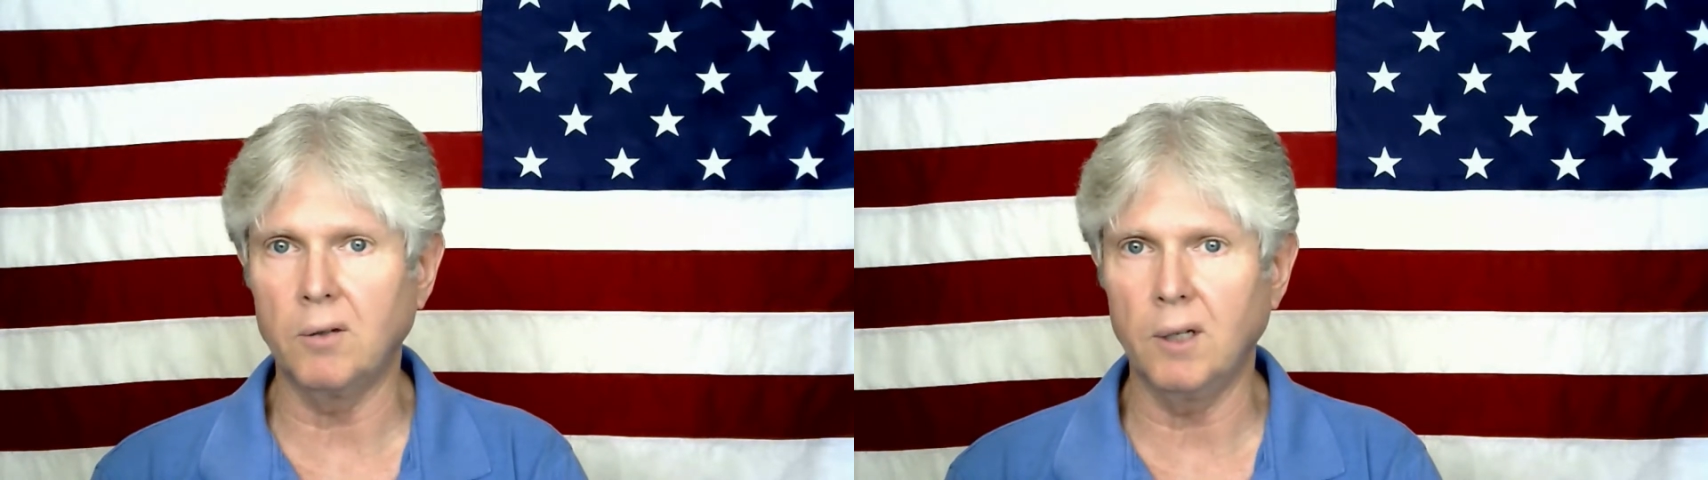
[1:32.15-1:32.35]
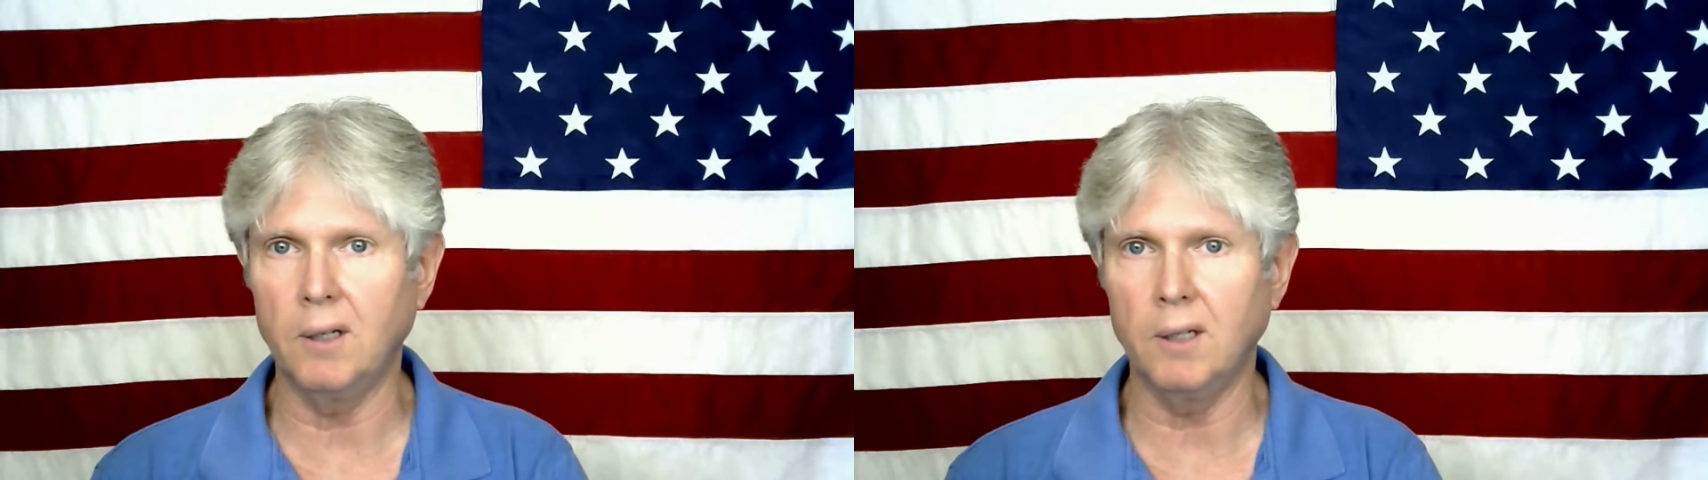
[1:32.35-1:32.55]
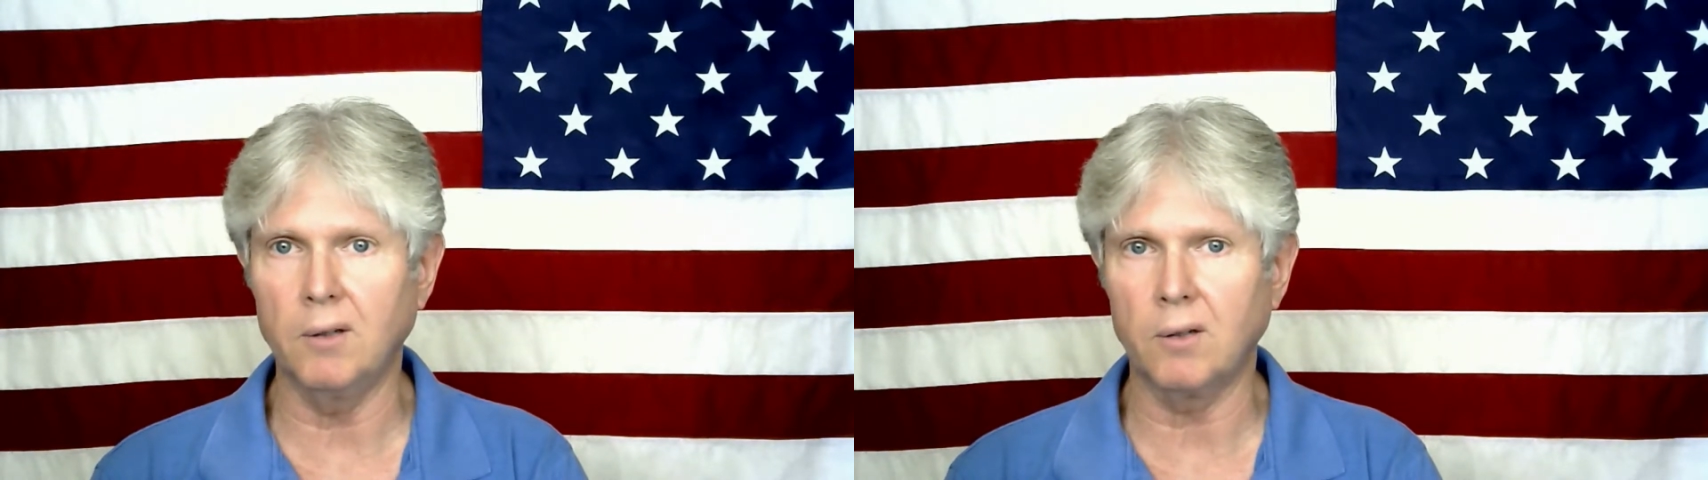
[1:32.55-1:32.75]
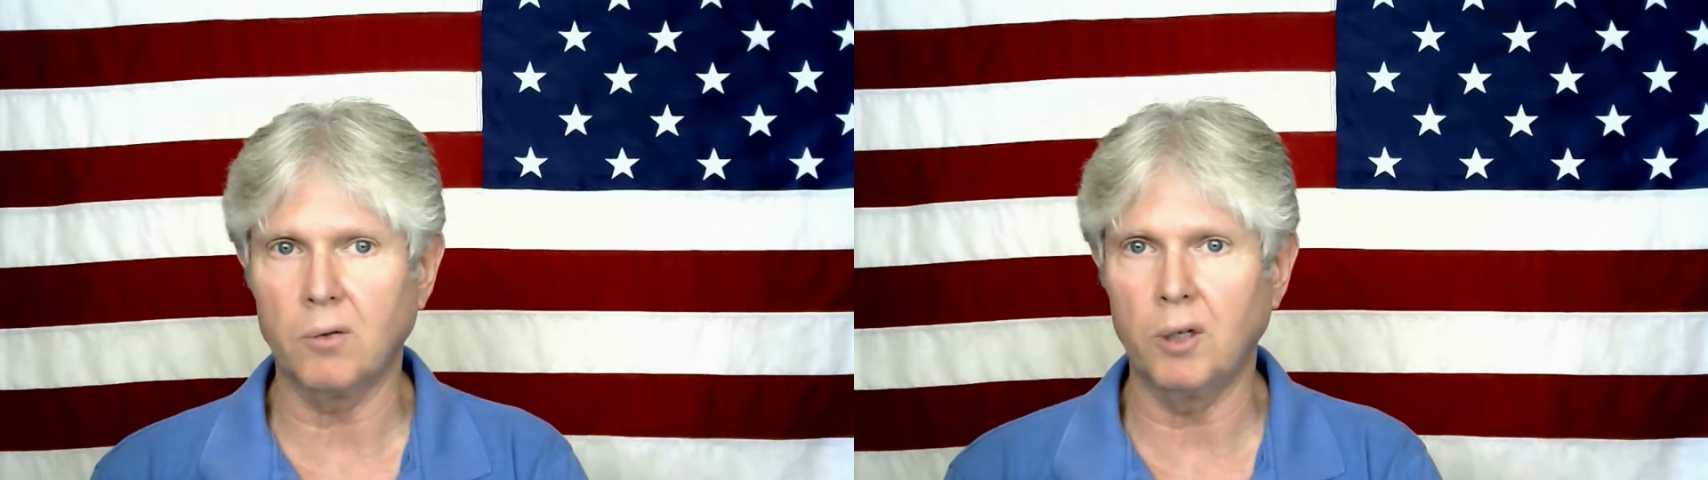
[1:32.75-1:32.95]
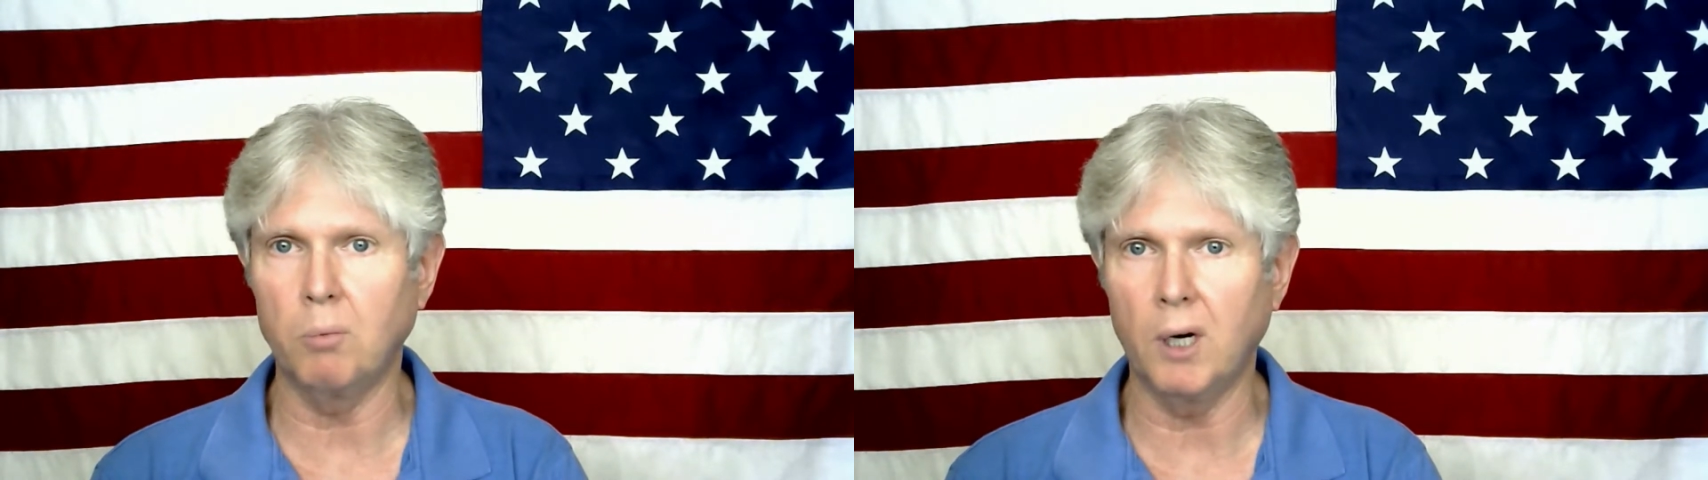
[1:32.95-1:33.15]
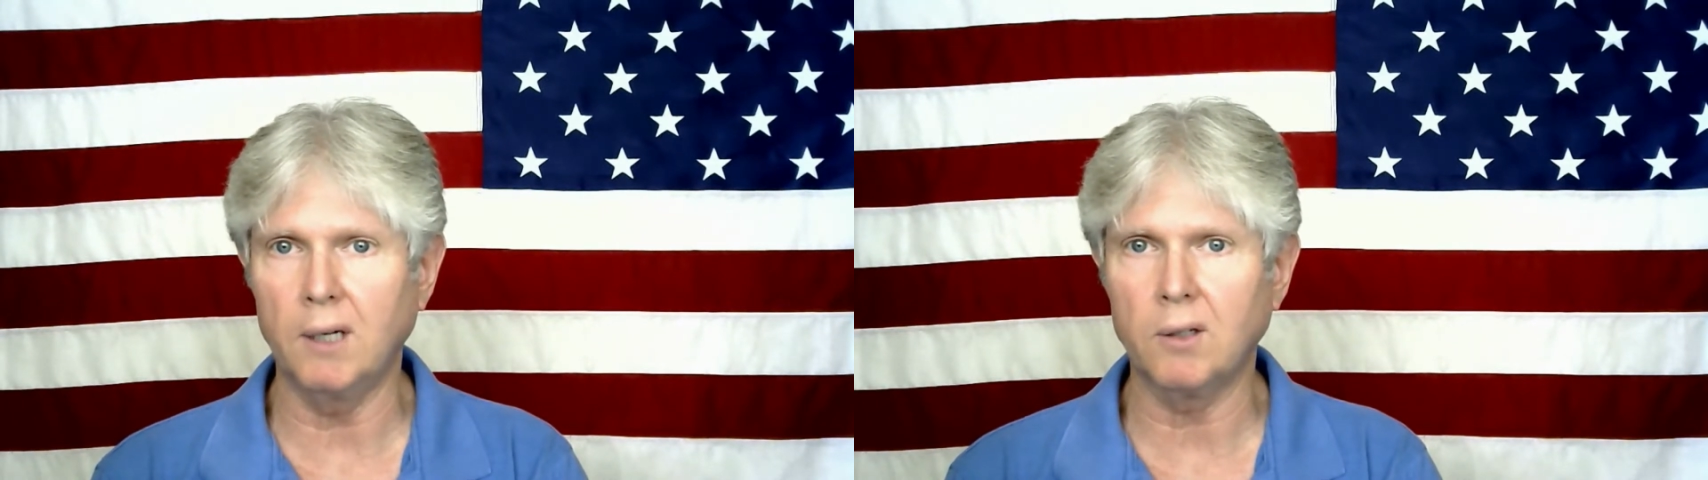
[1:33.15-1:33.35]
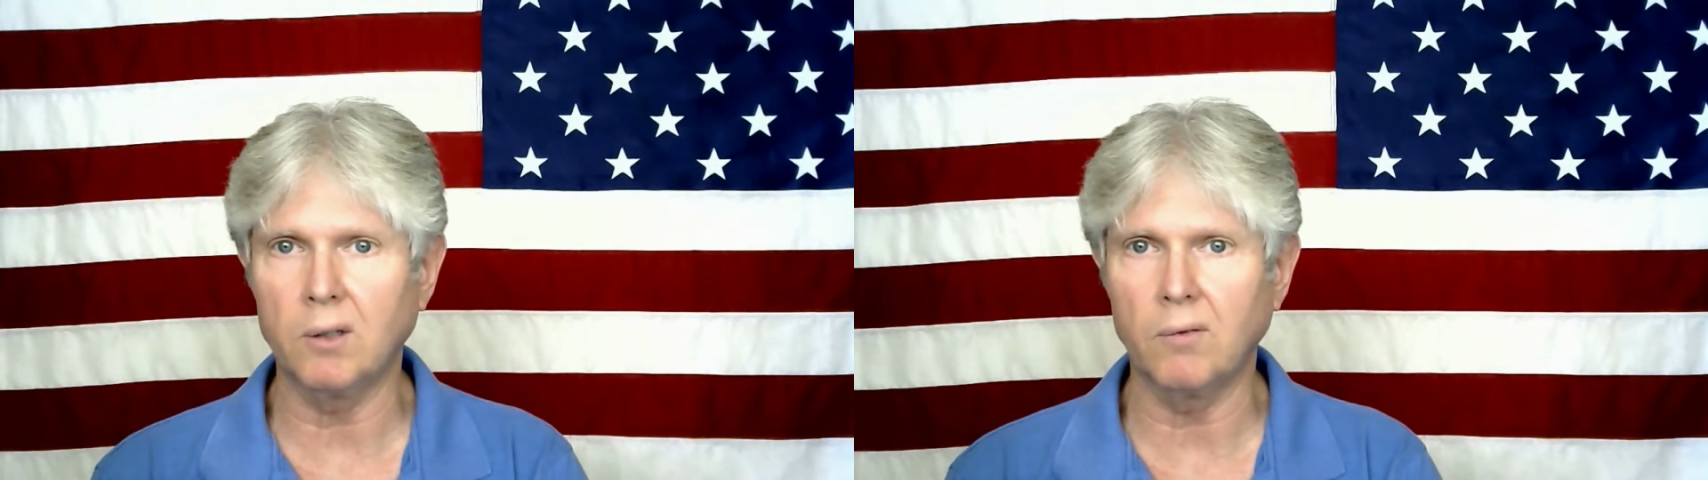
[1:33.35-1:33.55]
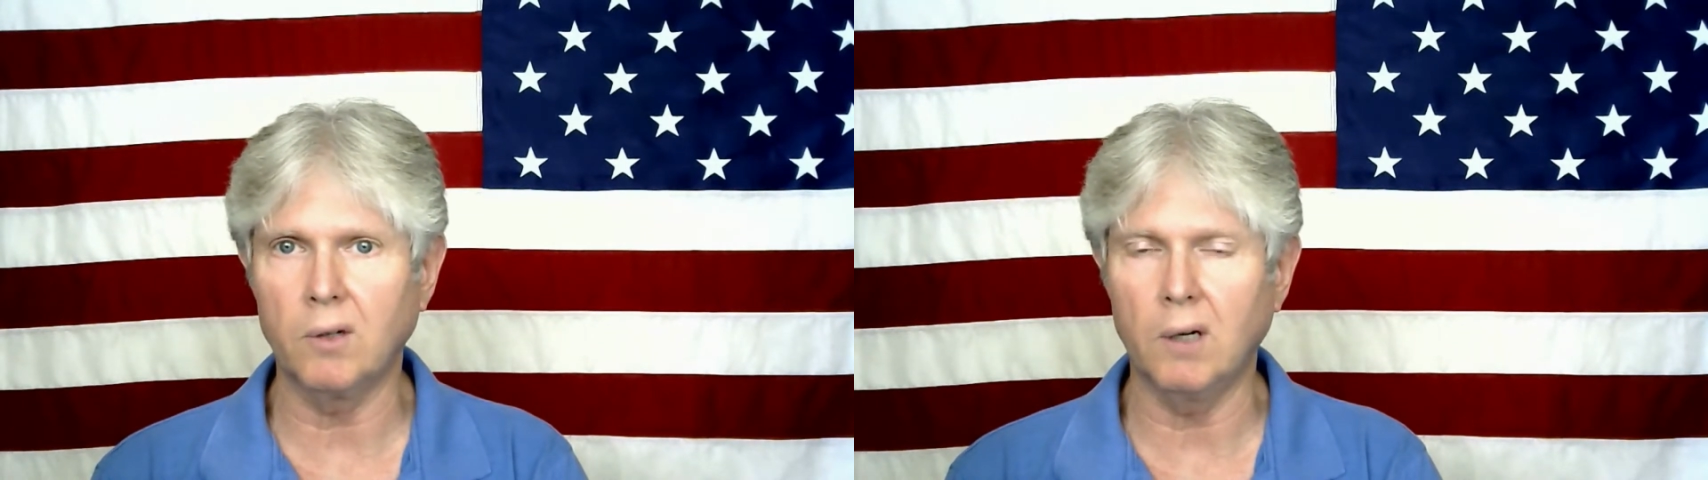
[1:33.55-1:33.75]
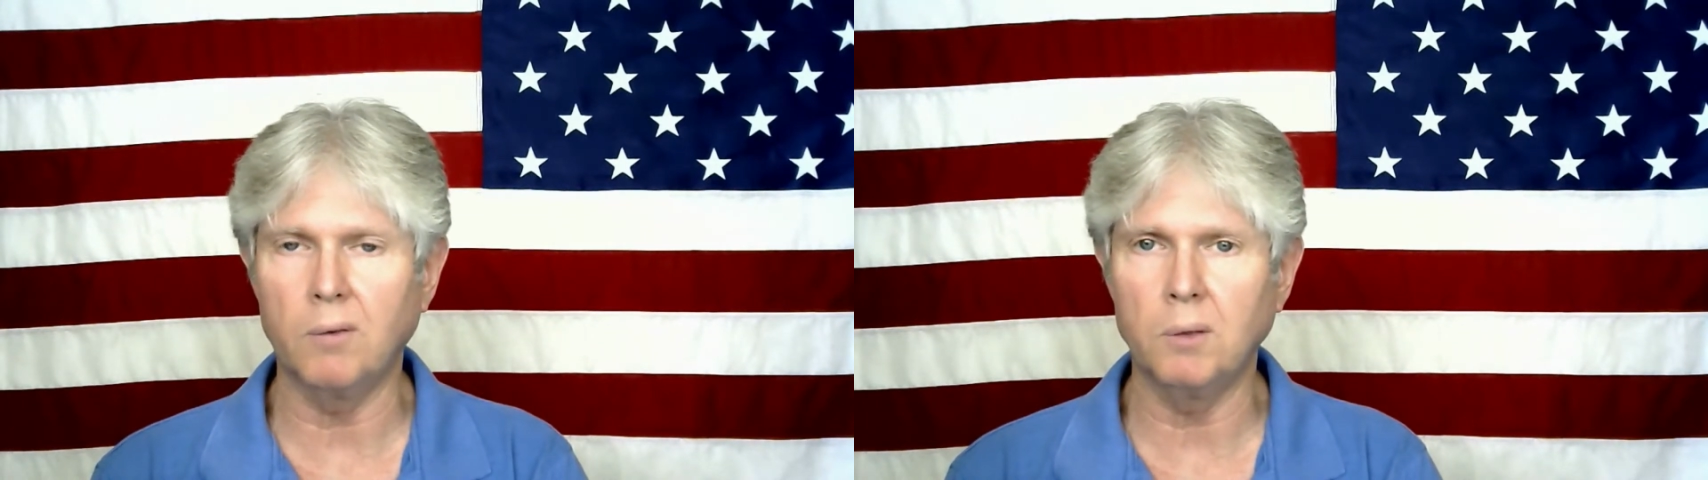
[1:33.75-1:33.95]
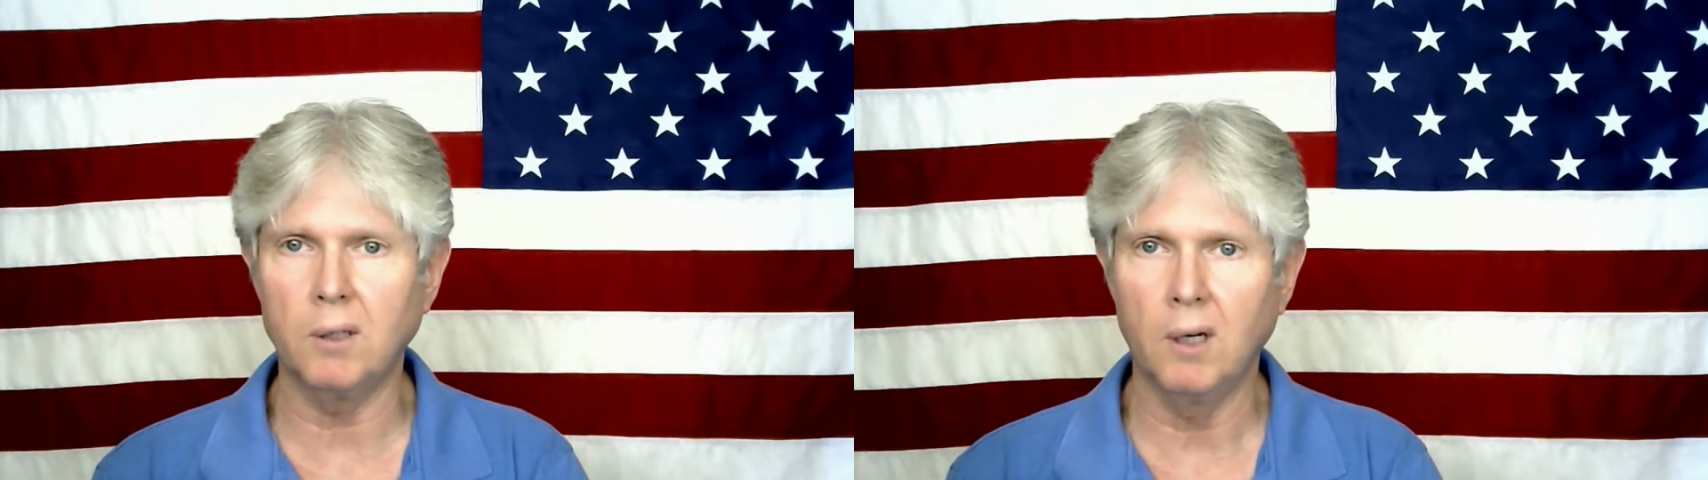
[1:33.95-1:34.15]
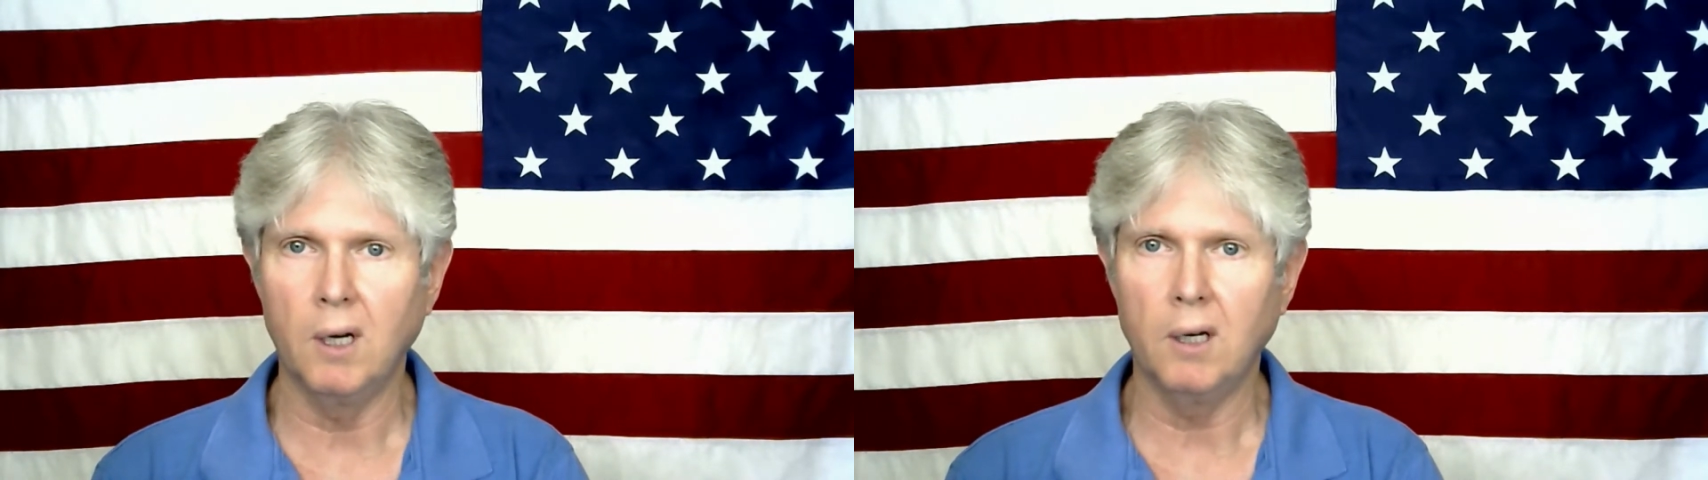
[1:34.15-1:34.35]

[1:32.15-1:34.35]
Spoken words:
saying that it's 3 branches of government: